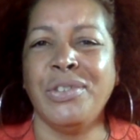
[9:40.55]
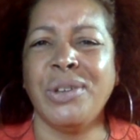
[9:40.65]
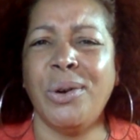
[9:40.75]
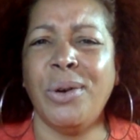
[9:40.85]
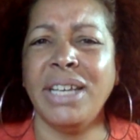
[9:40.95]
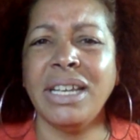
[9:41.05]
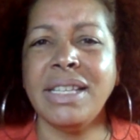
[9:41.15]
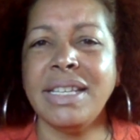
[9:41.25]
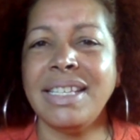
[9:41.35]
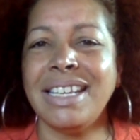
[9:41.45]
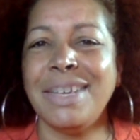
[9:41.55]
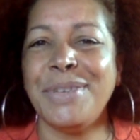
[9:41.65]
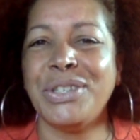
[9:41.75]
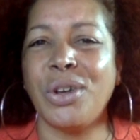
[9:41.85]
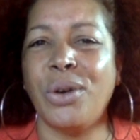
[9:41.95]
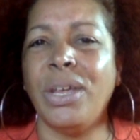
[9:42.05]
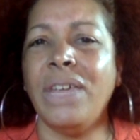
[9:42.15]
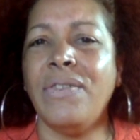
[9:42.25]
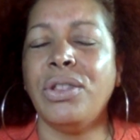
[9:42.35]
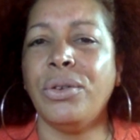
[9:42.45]
So it doesn't seem as though,
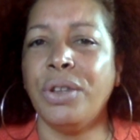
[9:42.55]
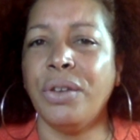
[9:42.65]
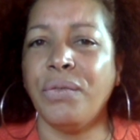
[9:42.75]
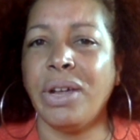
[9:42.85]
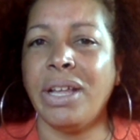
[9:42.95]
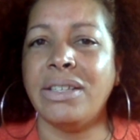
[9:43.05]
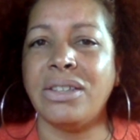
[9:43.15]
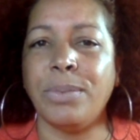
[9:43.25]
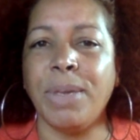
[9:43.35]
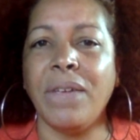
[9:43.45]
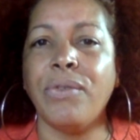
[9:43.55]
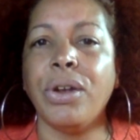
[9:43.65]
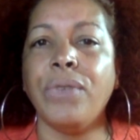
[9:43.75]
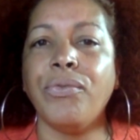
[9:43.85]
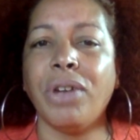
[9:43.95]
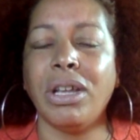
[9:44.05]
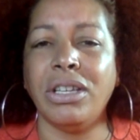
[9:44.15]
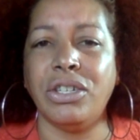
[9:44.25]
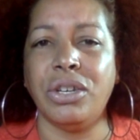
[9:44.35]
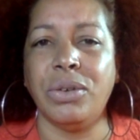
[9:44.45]
even though they're friends, they're being very
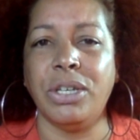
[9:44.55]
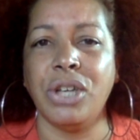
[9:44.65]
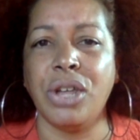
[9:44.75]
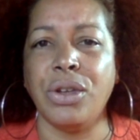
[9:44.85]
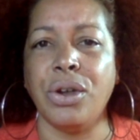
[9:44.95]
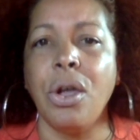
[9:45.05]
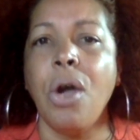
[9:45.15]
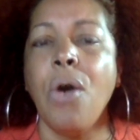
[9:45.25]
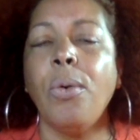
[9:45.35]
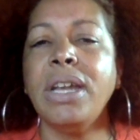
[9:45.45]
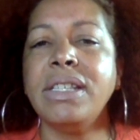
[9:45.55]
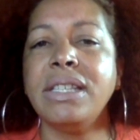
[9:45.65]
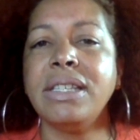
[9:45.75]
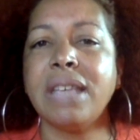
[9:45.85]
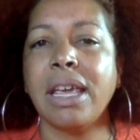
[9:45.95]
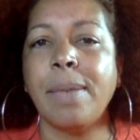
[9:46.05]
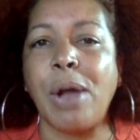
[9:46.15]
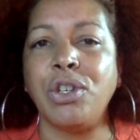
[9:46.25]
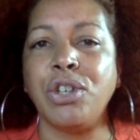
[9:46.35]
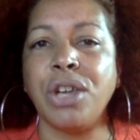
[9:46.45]
friendly to each other. What does this say
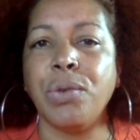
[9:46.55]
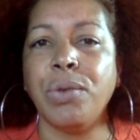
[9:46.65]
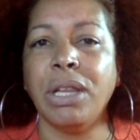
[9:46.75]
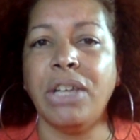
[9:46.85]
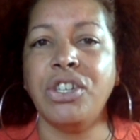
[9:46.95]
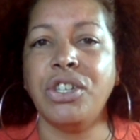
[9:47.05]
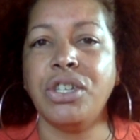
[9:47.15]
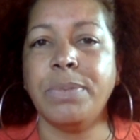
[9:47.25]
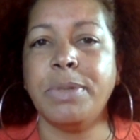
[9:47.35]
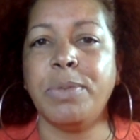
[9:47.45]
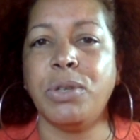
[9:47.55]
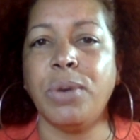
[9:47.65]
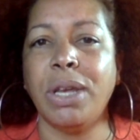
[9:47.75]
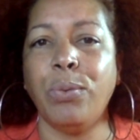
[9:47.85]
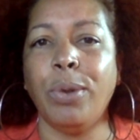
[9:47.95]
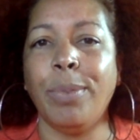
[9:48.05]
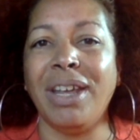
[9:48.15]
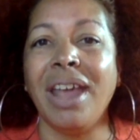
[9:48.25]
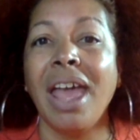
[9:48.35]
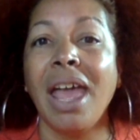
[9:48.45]
about gender relationships between women?
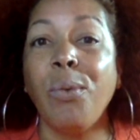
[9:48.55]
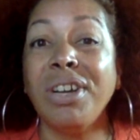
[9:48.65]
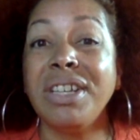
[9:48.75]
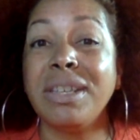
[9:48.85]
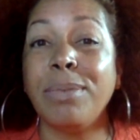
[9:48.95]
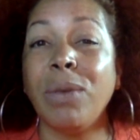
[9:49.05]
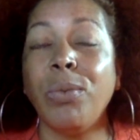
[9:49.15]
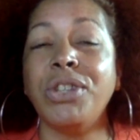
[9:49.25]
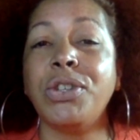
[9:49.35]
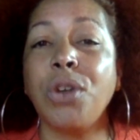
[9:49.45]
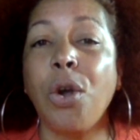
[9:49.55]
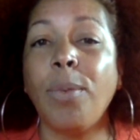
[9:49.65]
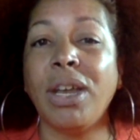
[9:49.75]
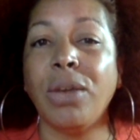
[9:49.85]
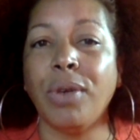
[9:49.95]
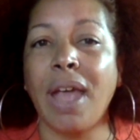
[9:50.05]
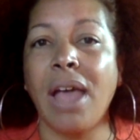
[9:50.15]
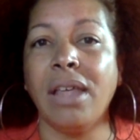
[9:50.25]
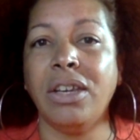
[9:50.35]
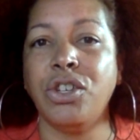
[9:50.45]
And what does it mean when so many
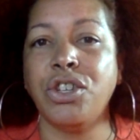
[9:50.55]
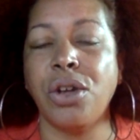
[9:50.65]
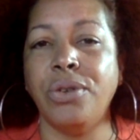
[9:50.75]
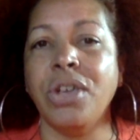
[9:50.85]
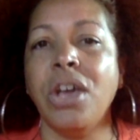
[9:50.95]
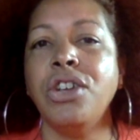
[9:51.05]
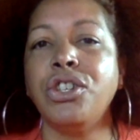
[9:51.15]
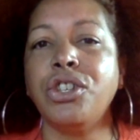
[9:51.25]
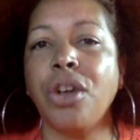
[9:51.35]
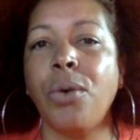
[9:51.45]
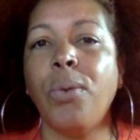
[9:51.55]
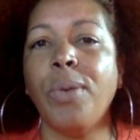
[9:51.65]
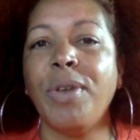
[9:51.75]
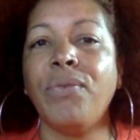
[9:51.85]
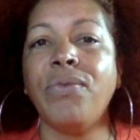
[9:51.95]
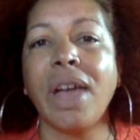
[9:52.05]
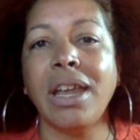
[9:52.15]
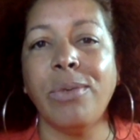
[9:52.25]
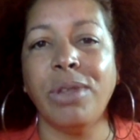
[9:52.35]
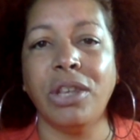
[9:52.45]
reality shows show women
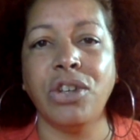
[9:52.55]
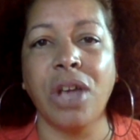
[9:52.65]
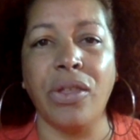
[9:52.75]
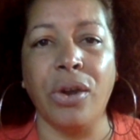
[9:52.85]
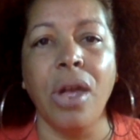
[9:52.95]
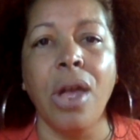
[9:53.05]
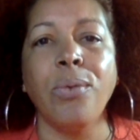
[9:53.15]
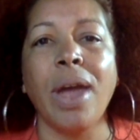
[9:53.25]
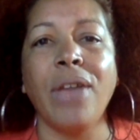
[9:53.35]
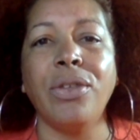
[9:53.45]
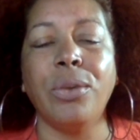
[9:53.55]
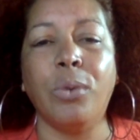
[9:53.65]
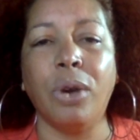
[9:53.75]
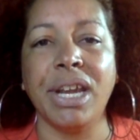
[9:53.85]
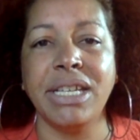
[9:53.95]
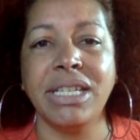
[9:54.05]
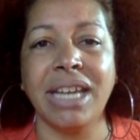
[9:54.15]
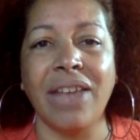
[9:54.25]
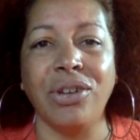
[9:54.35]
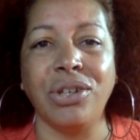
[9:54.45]
fighting with each other rather than working
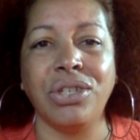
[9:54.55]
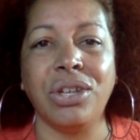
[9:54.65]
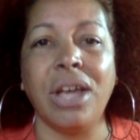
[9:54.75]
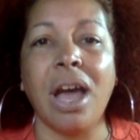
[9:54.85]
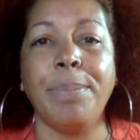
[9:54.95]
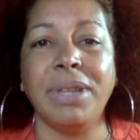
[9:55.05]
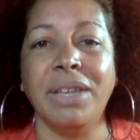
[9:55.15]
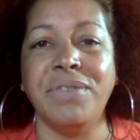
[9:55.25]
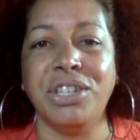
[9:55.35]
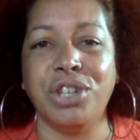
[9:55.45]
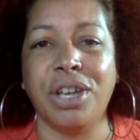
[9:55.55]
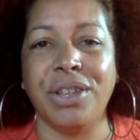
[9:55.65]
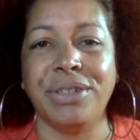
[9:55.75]
together to uplift each other?